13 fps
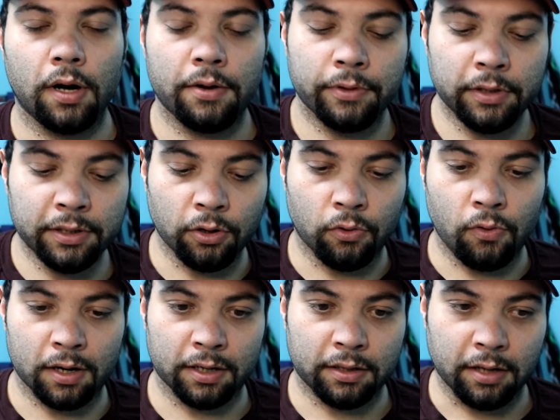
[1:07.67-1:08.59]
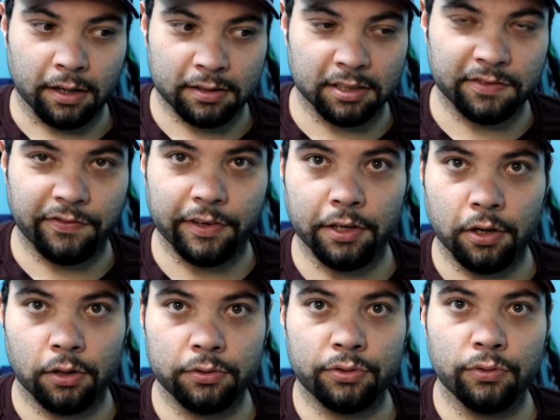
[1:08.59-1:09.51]
I really don't want to talk this
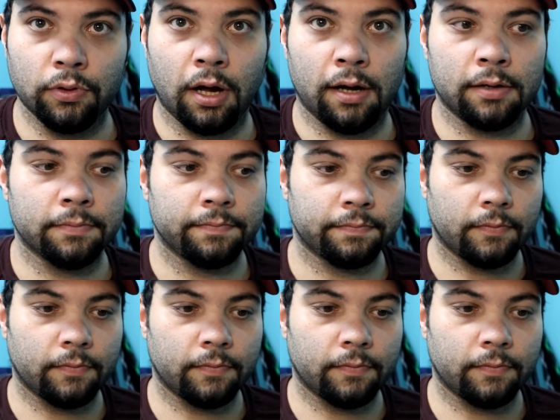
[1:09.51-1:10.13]
video too long.